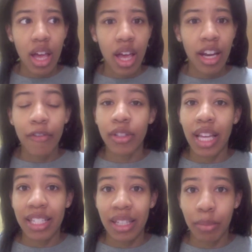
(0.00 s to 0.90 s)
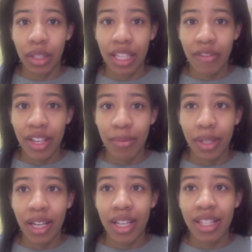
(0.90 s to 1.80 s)
And at first I didn't believe it,
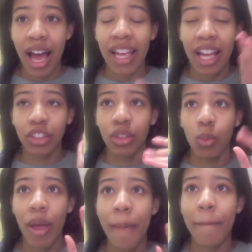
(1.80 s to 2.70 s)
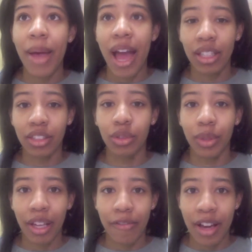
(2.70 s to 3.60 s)
because I actually went back to
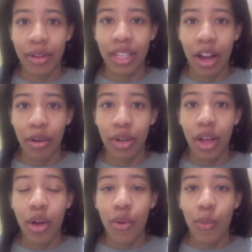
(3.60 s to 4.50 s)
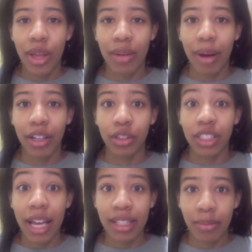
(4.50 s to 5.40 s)
when I found out when Michael
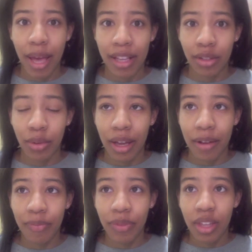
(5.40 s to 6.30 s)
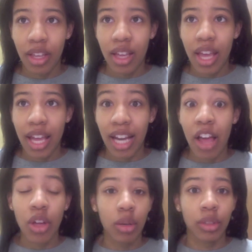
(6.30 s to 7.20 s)
Jackson passed away, and I
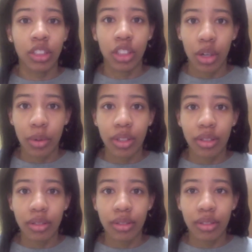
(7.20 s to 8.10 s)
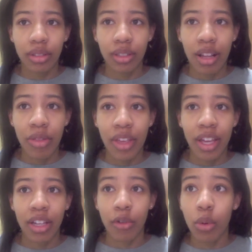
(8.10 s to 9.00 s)
thought it was a joke. And
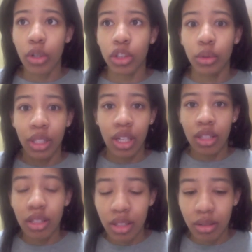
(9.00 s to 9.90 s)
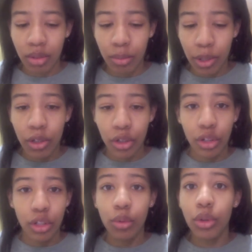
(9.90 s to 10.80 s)
then, of course, you get on the computer,
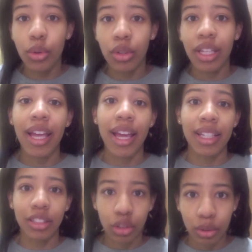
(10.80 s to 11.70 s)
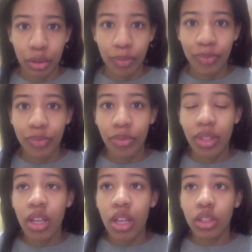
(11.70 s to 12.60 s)
you Google and it's true.
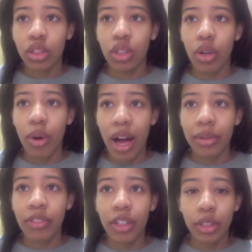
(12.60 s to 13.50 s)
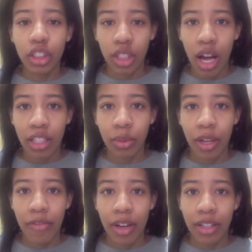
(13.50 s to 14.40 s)
So I was very shocked
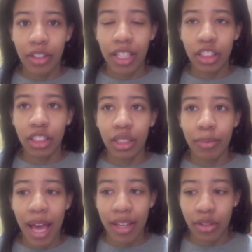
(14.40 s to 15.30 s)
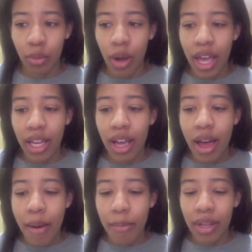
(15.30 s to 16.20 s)
when I found out that she passed away,
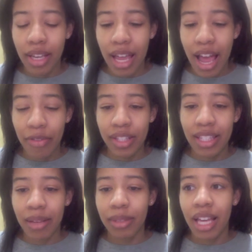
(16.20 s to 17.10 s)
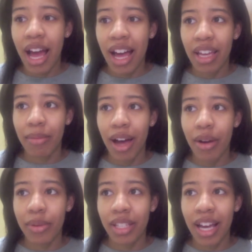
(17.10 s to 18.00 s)
but at the same time, I
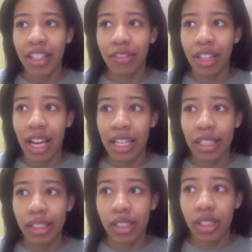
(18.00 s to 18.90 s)
was kind of like,